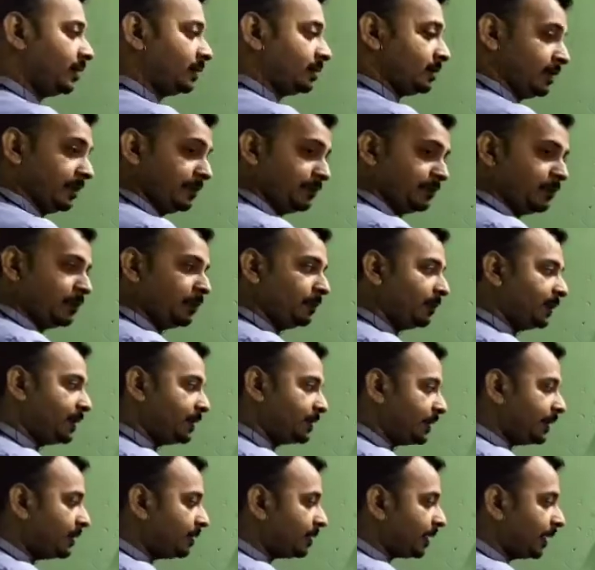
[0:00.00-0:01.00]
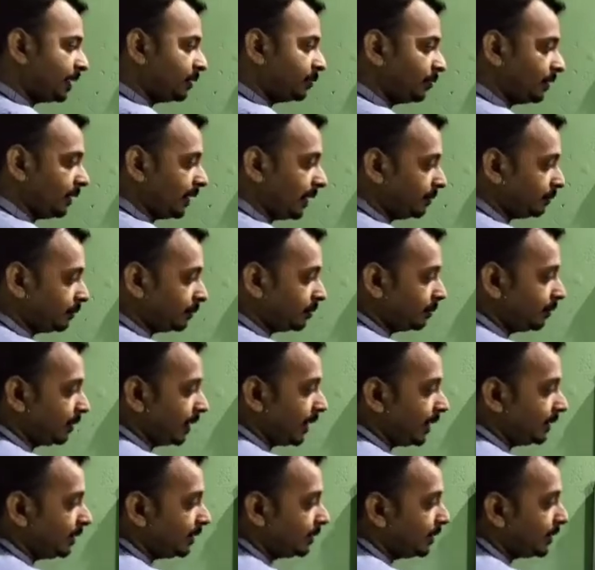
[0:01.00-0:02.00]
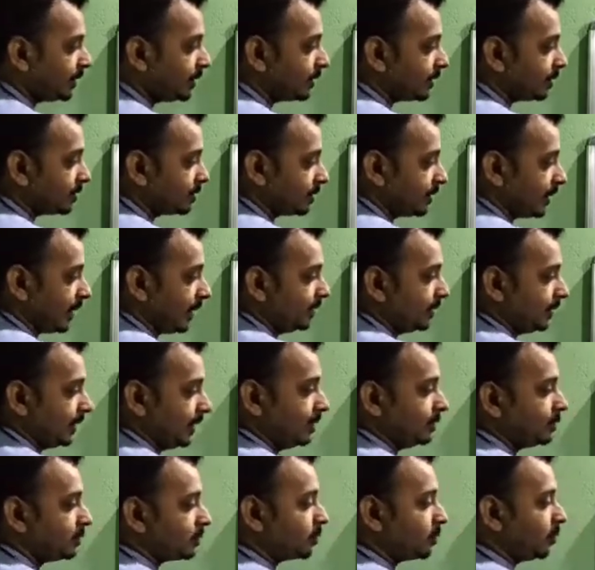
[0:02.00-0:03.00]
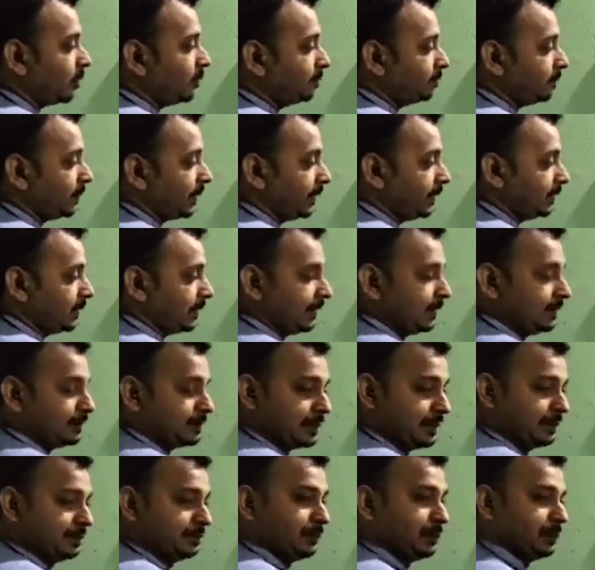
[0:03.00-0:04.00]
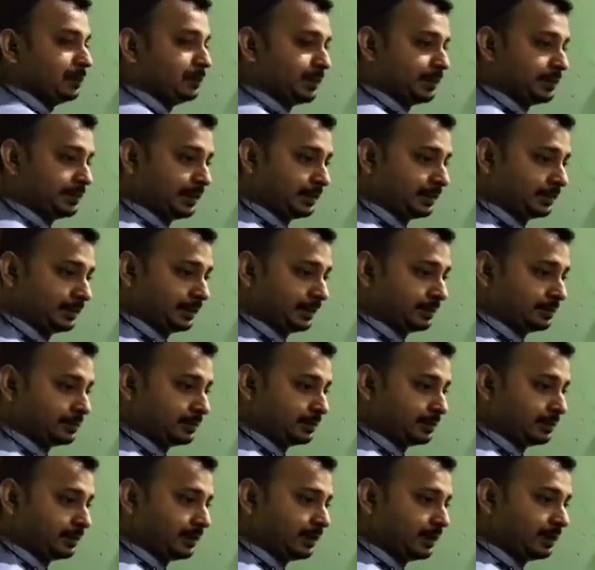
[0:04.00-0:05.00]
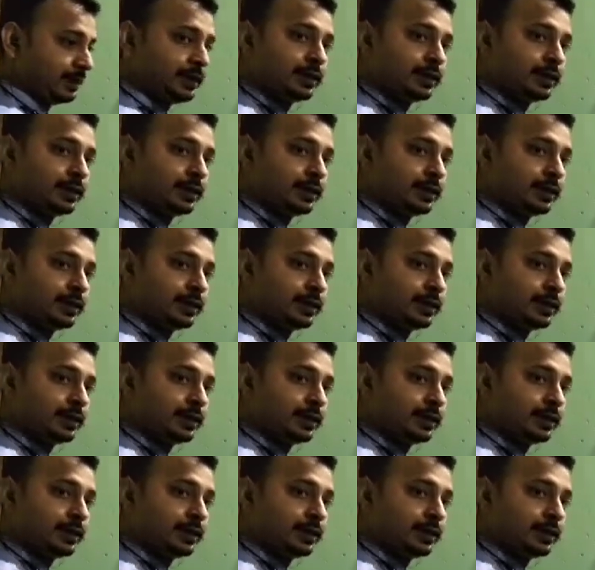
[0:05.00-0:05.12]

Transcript: simple present, and we have to write the sentence completely in simple present tense.